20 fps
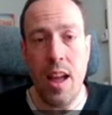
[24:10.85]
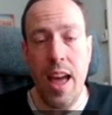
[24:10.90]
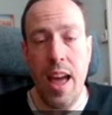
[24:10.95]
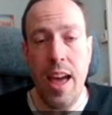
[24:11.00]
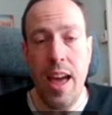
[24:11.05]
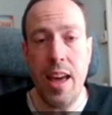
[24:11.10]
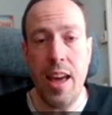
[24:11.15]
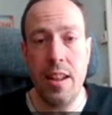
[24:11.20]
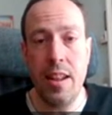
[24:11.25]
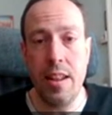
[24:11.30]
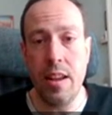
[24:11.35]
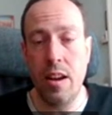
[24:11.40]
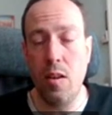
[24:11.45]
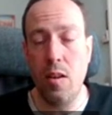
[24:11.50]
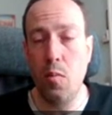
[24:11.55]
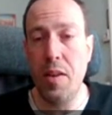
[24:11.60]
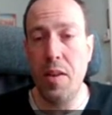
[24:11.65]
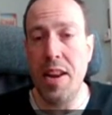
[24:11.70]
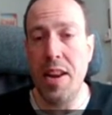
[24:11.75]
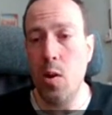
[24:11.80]
and
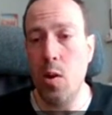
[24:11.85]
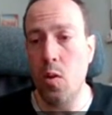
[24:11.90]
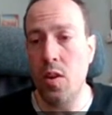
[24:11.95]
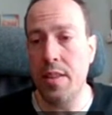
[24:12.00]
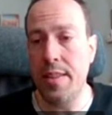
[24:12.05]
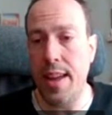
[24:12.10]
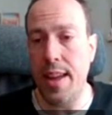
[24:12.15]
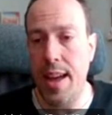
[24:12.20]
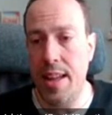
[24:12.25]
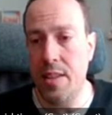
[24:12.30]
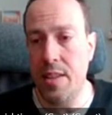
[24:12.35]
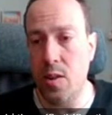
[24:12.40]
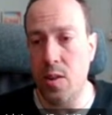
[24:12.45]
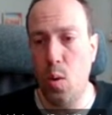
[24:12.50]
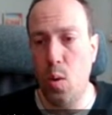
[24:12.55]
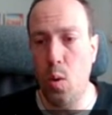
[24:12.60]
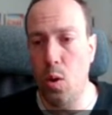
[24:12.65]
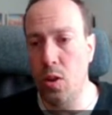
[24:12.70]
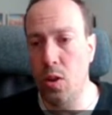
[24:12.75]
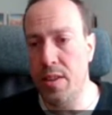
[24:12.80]
we looked at
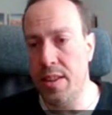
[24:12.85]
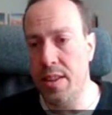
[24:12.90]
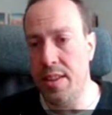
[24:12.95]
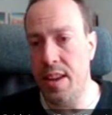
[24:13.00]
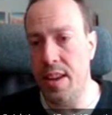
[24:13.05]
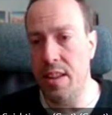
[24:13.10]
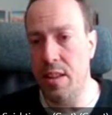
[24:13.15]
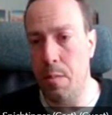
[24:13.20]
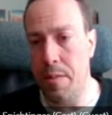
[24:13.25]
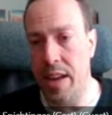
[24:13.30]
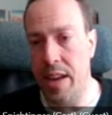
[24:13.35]
all the data